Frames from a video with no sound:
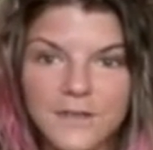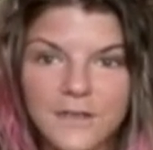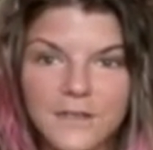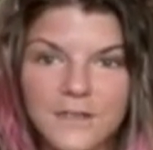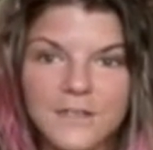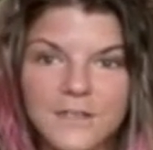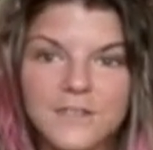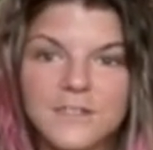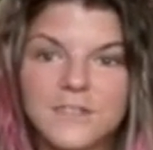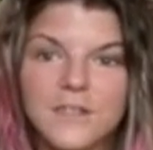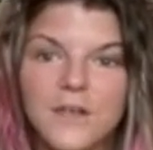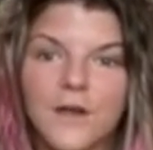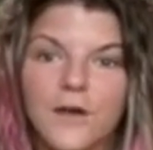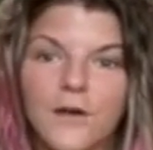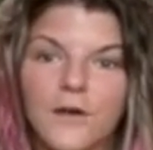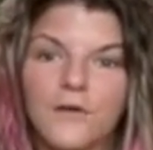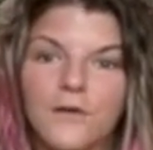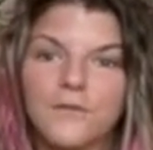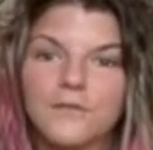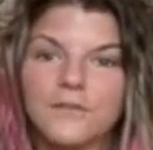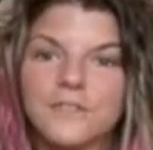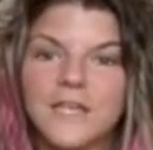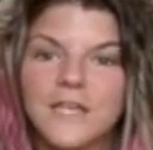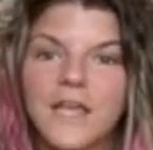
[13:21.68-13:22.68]

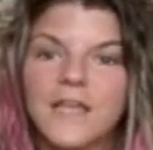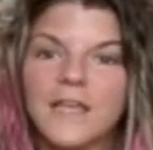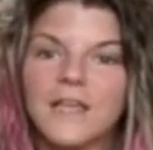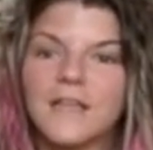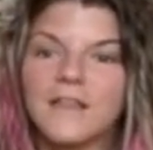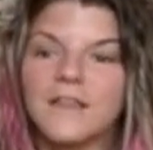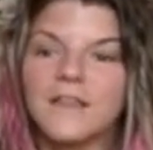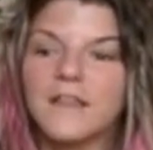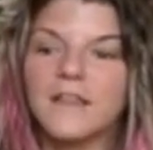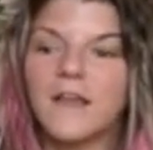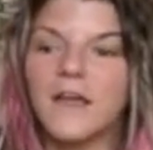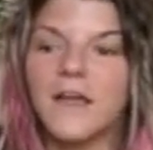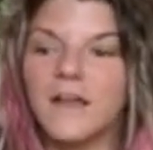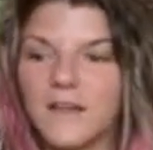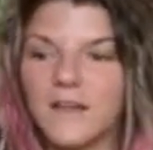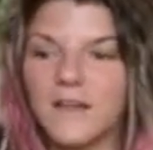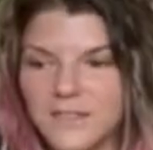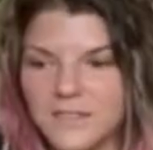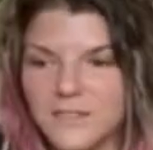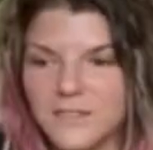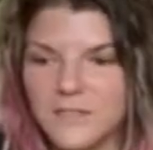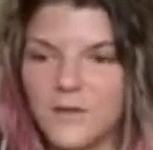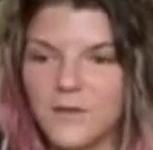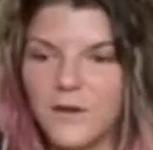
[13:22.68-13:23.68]
So taking that like
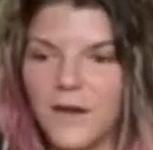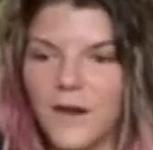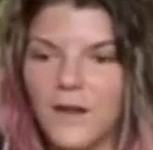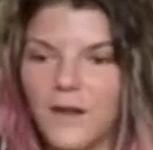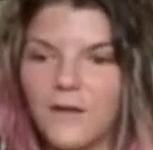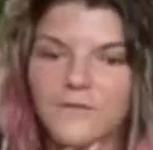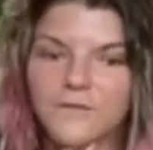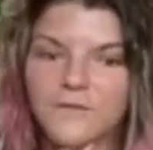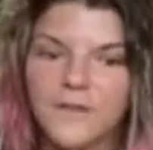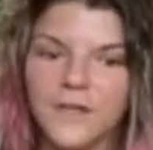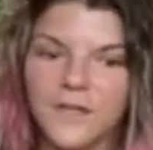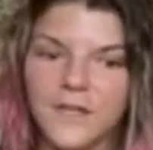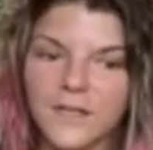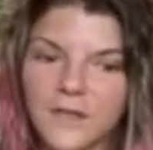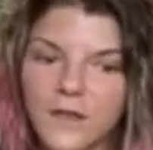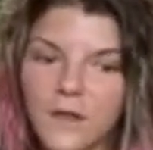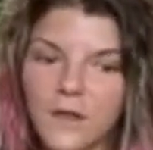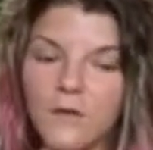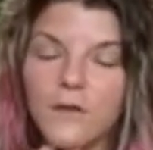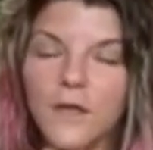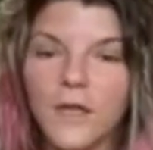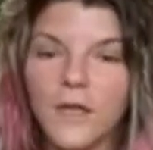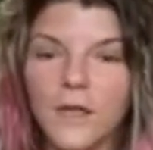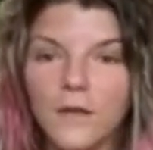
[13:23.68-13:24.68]
slow down of like,
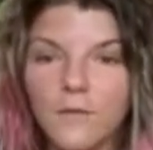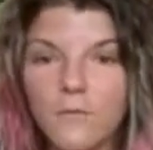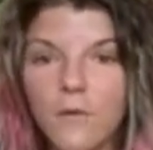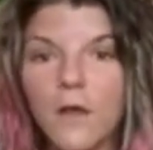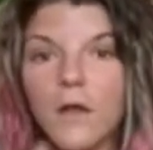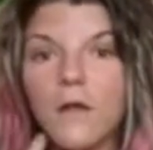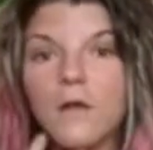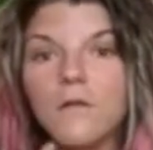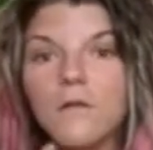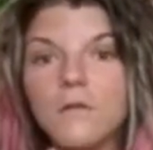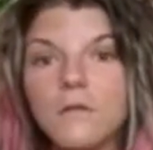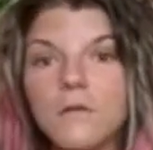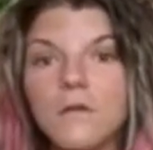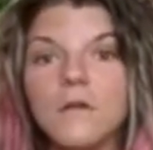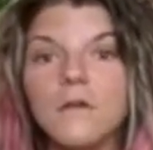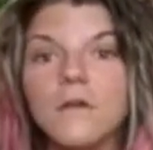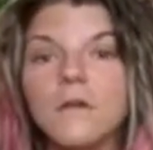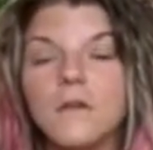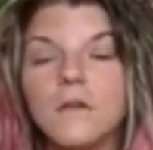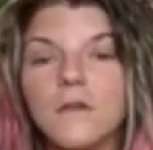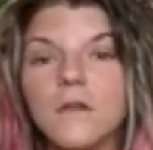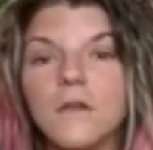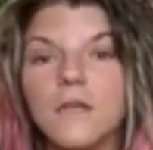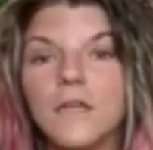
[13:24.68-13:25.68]
okay, well,
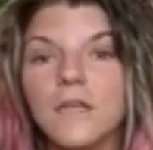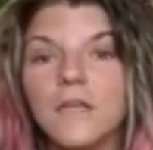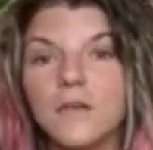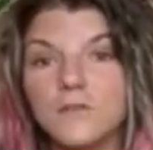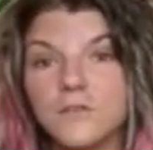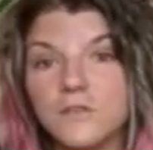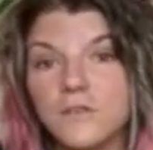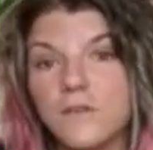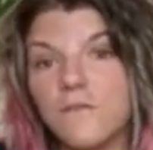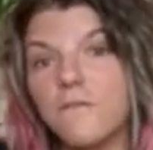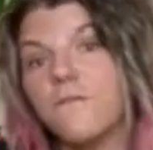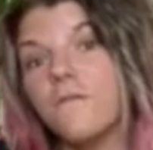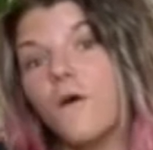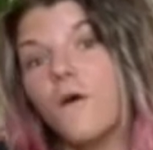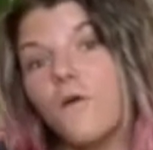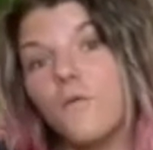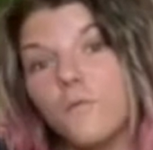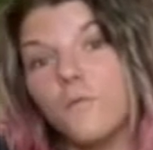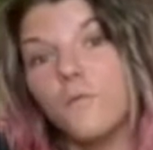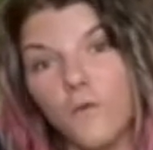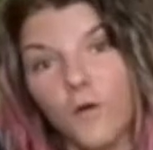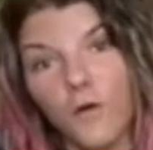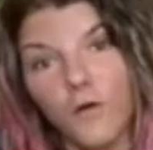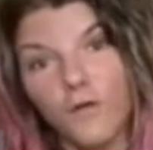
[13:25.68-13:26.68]
here's a foam
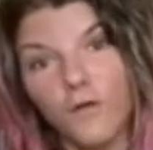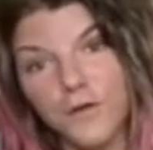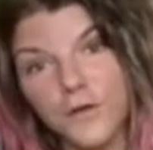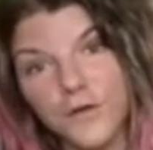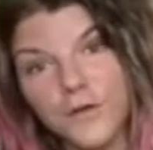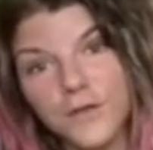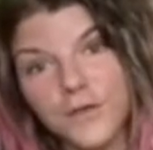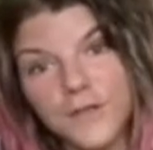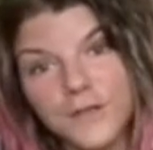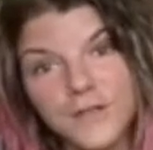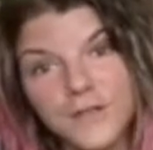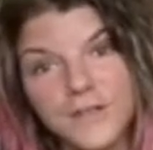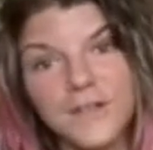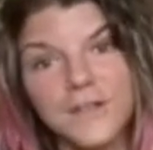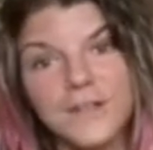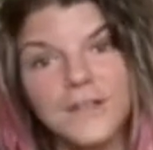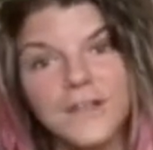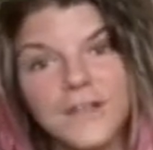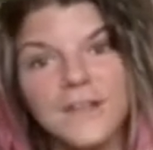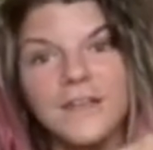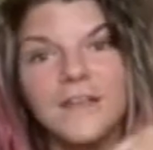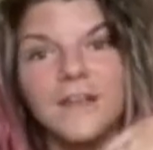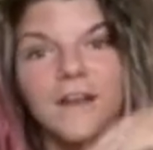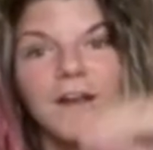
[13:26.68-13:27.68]
roller,
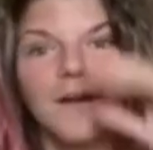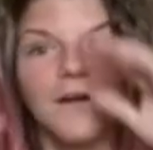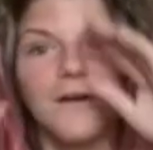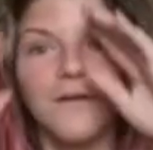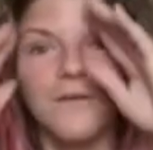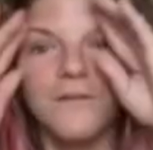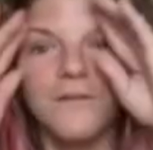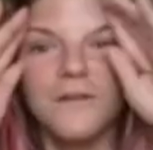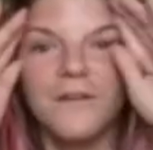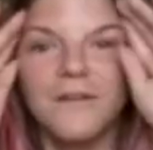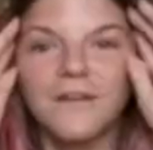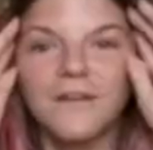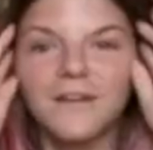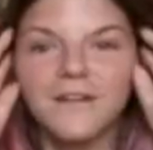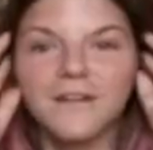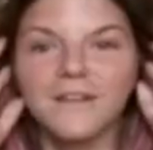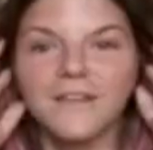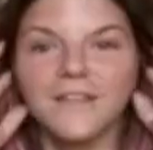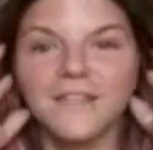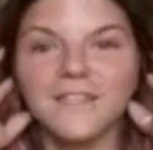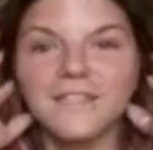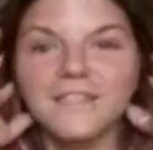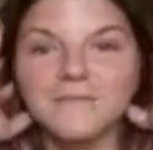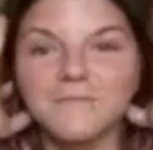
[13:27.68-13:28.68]
you know,
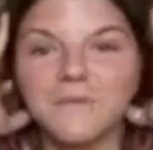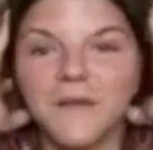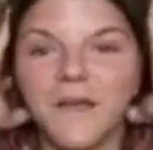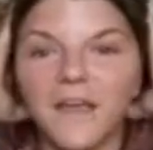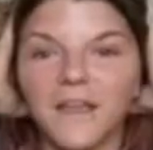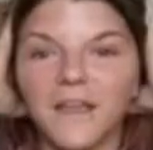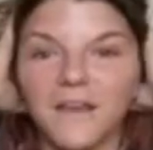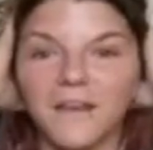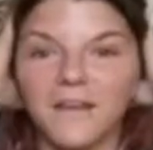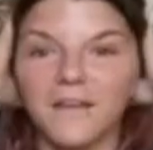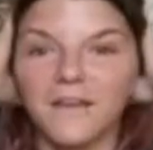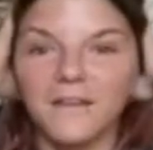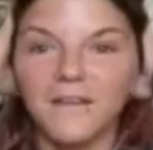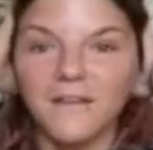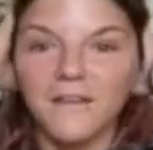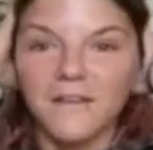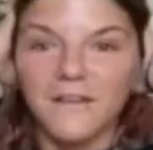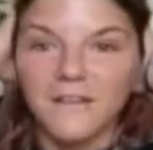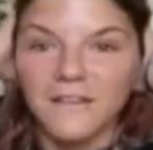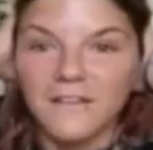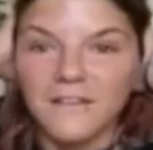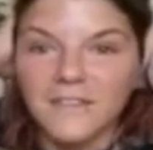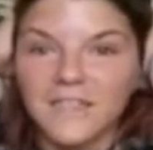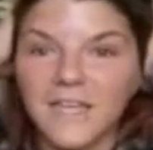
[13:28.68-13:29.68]
let's spend
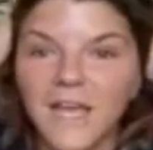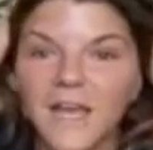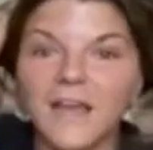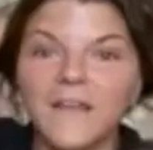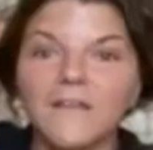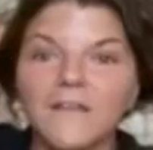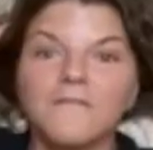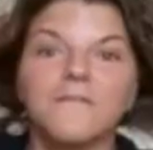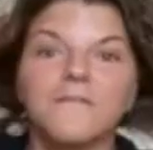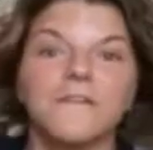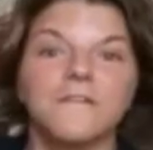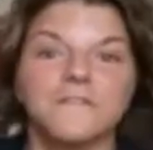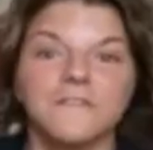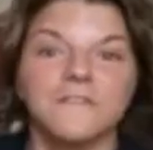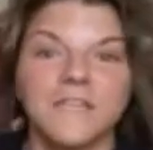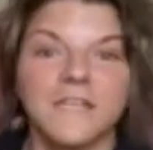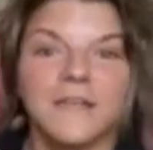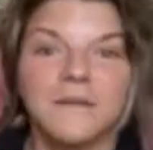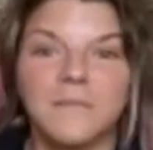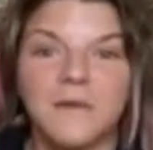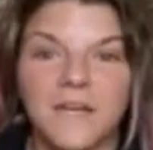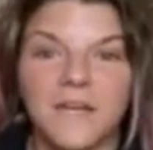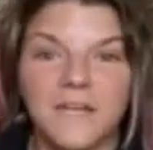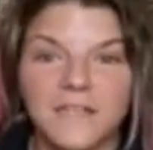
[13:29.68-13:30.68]
10-15
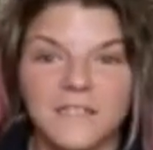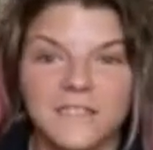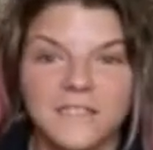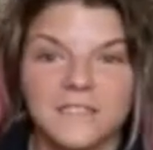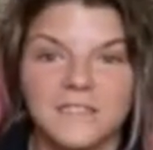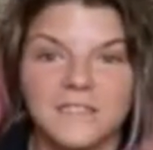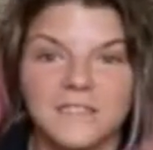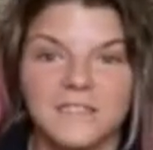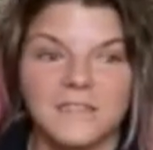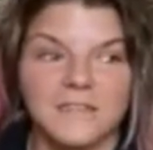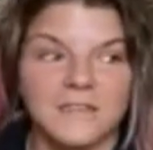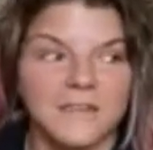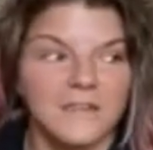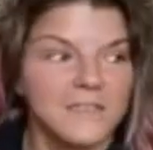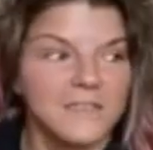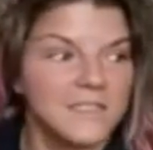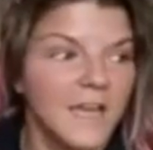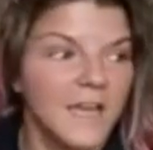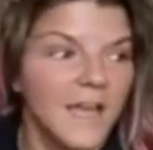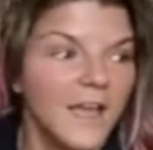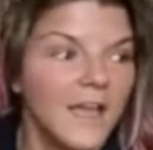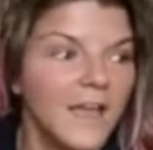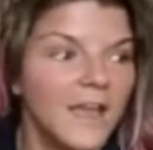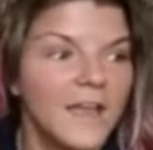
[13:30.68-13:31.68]
minutes a
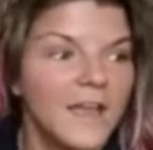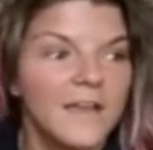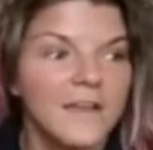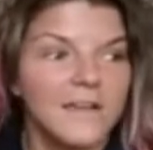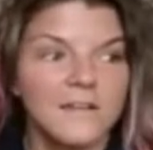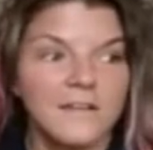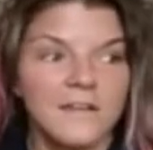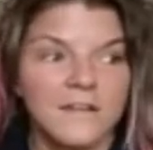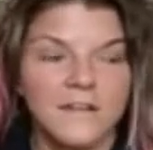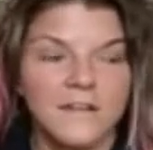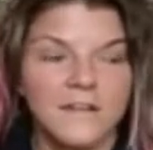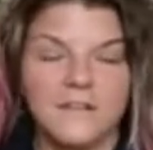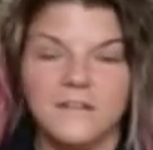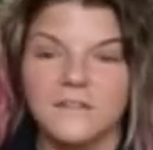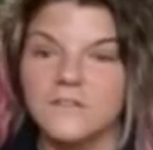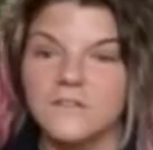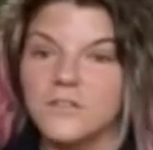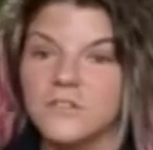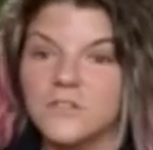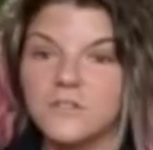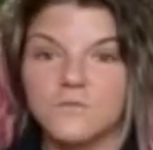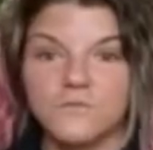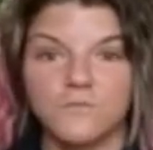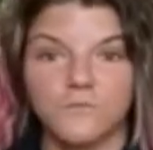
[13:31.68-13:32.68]
day
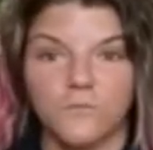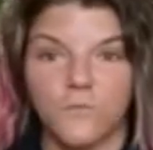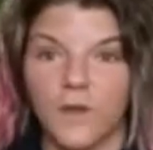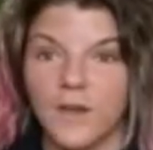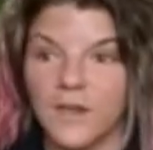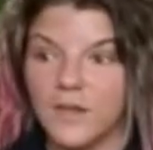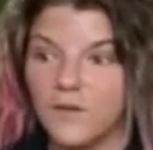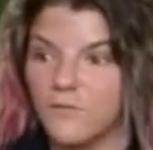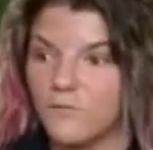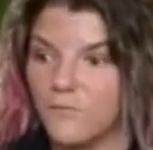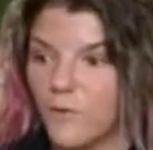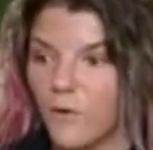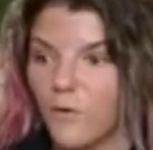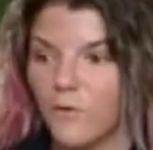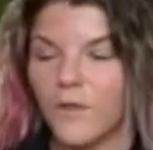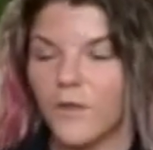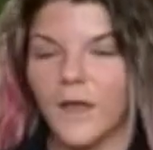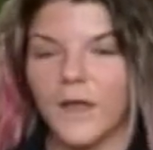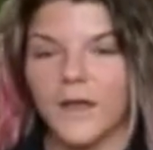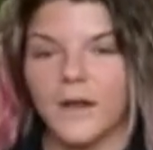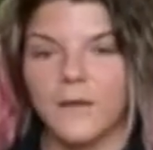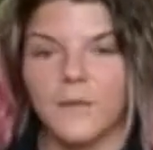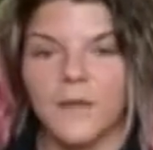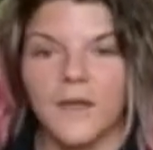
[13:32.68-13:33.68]
just when you roll
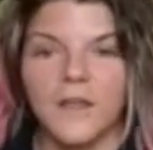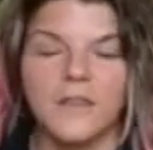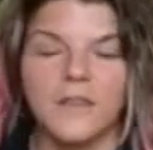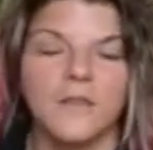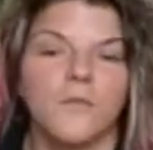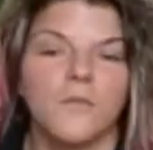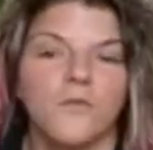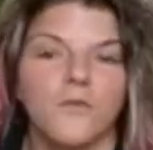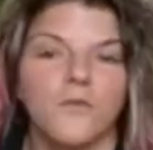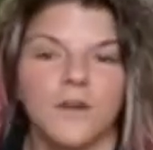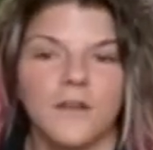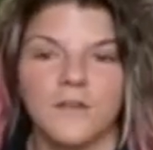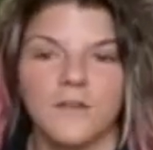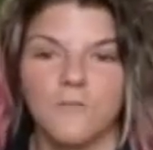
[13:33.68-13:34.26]
out of bed in the morning.